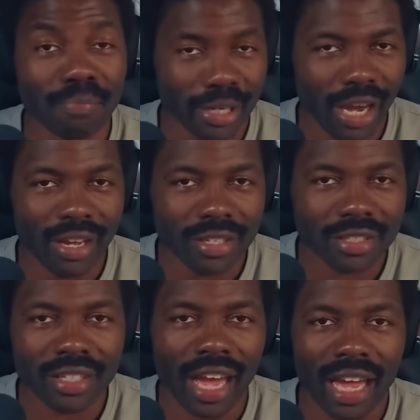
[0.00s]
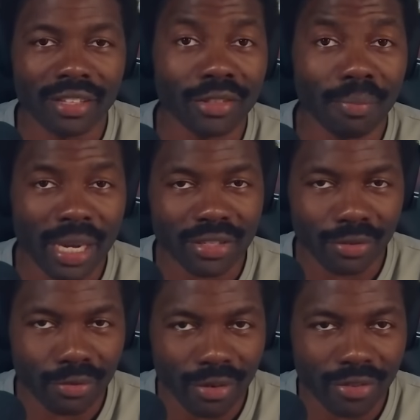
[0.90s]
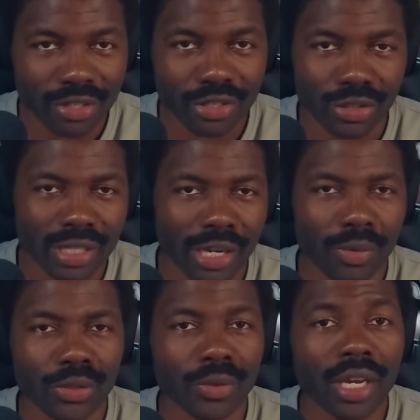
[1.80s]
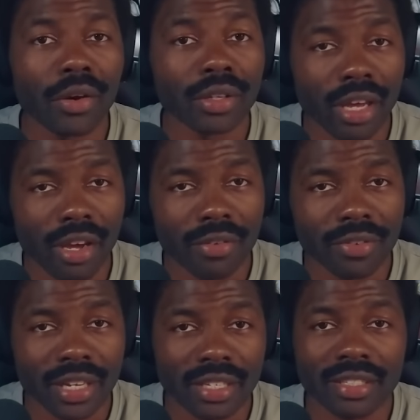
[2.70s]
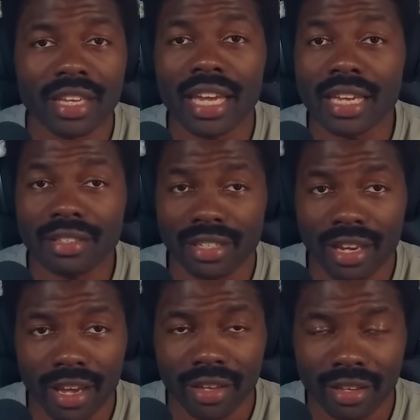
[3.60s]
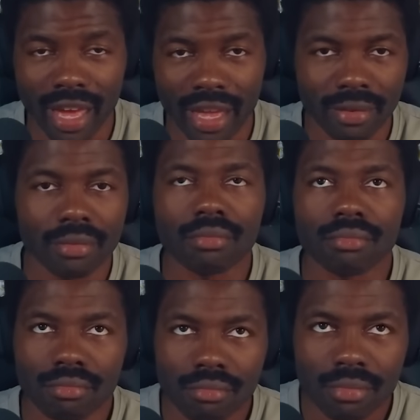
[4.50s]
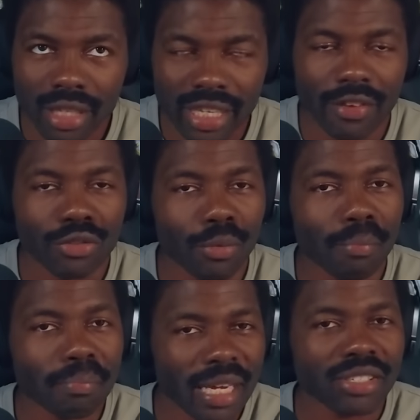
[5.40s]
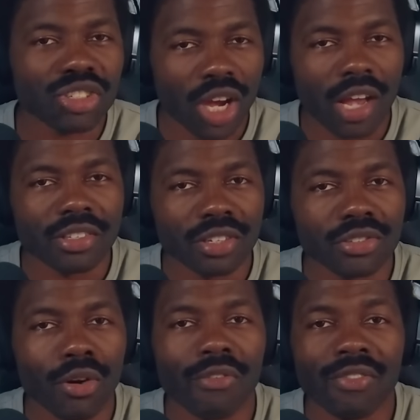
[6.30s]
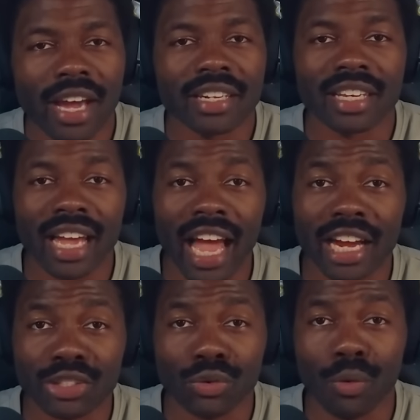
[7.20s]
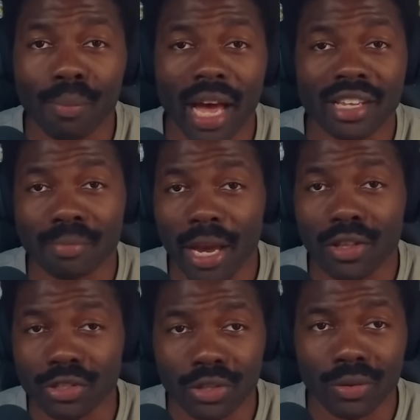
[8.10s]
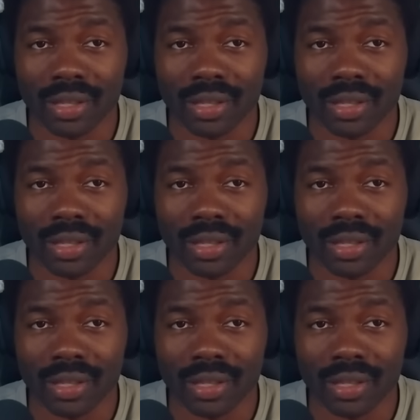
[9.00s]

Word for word: because at the base of rivers, just like we do here on Earth, it is easier and gives the best chances of finding actual past biological